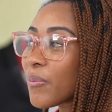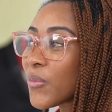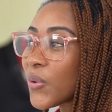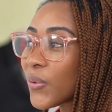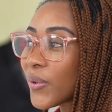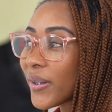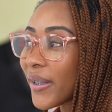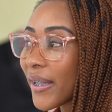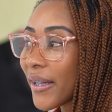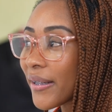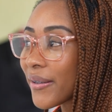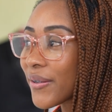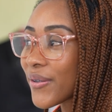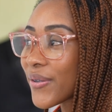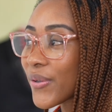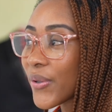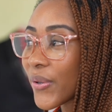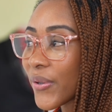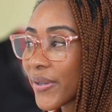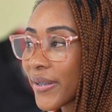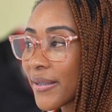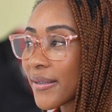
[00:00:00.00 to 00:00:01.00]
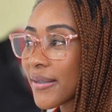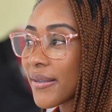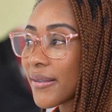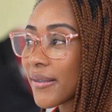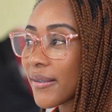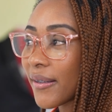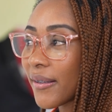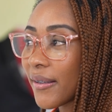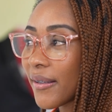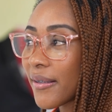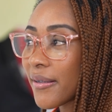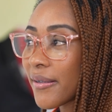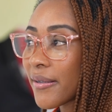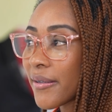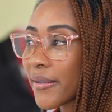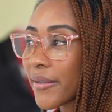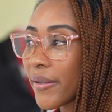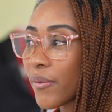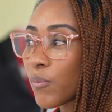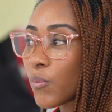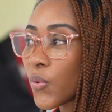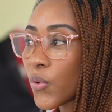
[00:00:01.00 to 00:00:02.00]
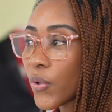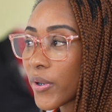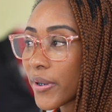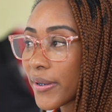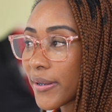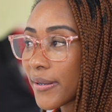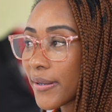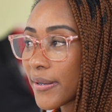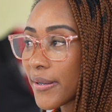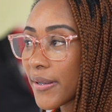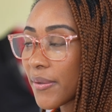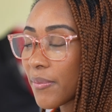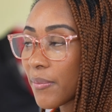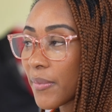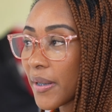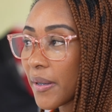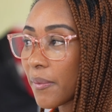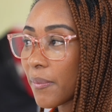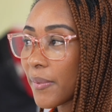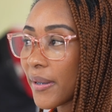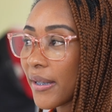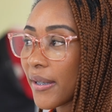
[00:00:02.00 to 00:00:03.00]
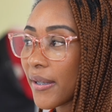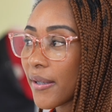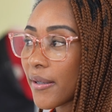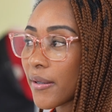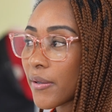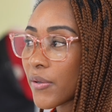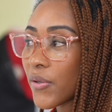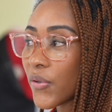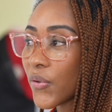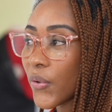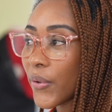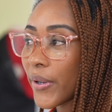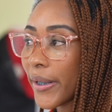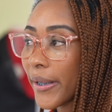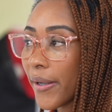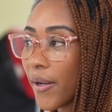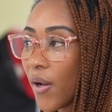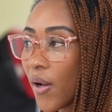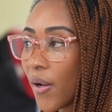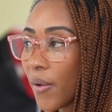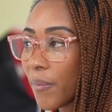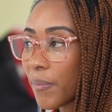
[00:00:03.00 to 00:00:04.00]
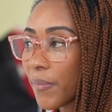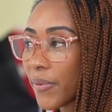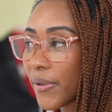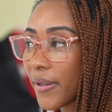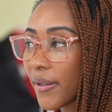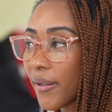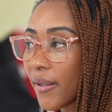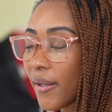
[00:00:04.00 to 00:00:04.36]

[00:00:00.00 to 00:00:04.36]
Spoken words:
Moonlight Stories is important to me because growing up,